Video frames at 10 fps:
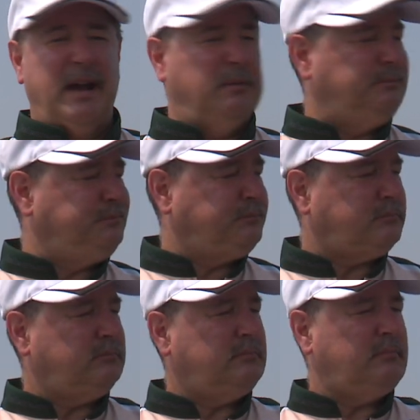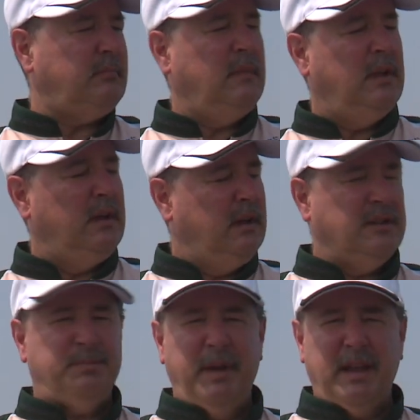out.
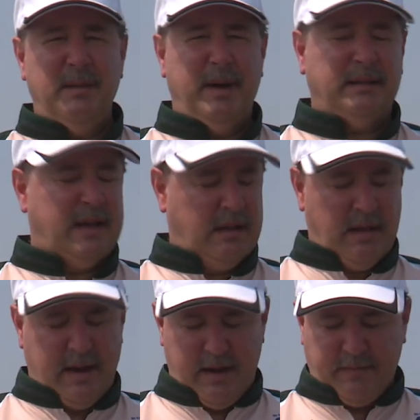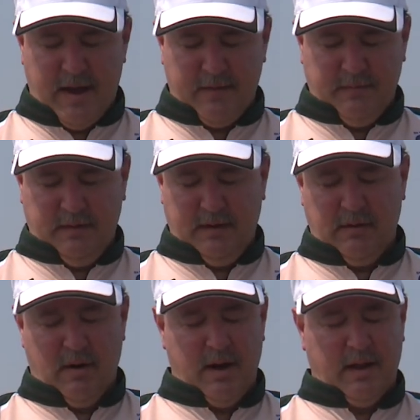And speaking about that line, I've got
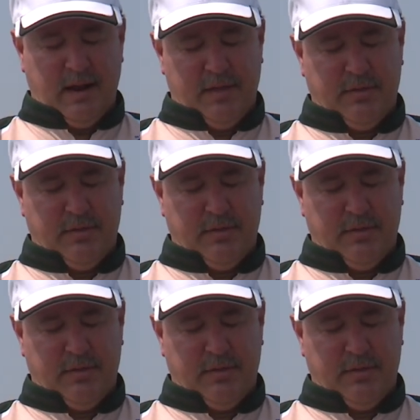here on it, I got